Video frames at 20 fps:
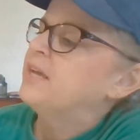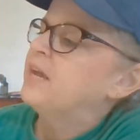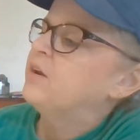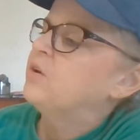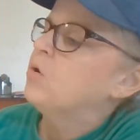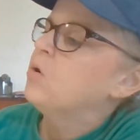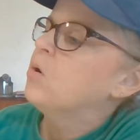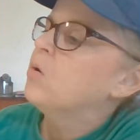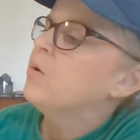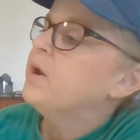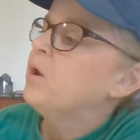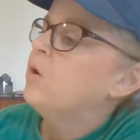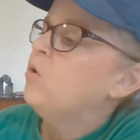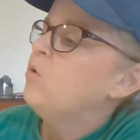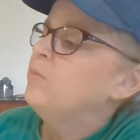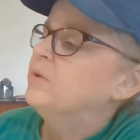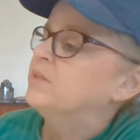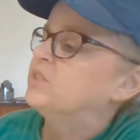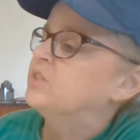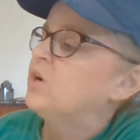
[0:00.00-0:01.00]
had to hurry
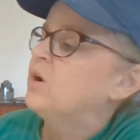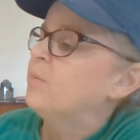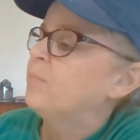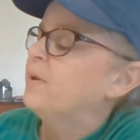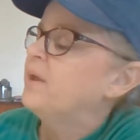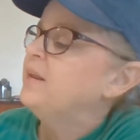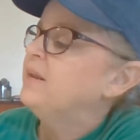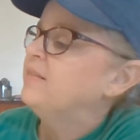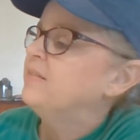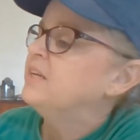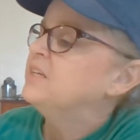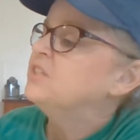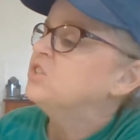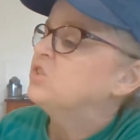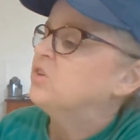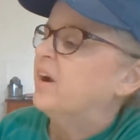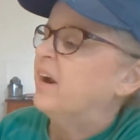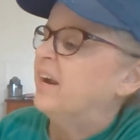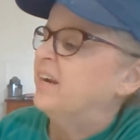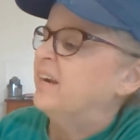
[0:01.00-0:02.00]
home and start painting the
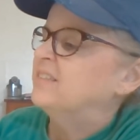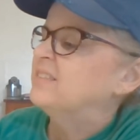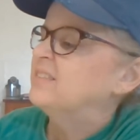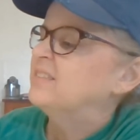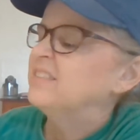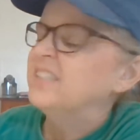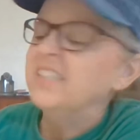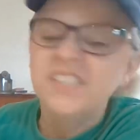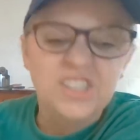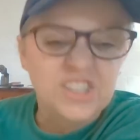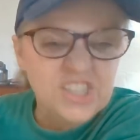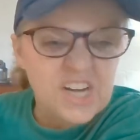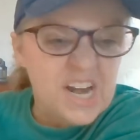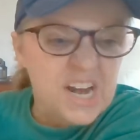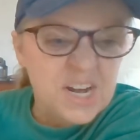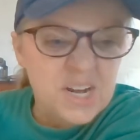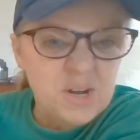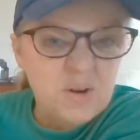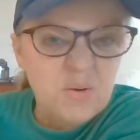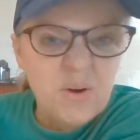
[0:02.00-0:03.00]
Easter eggs in
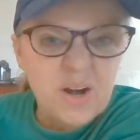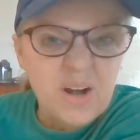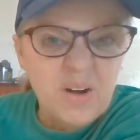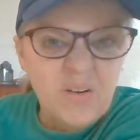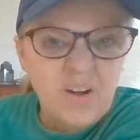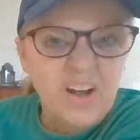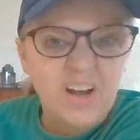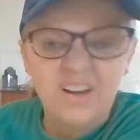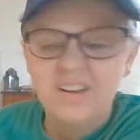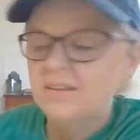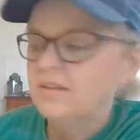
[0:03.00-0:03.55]
January.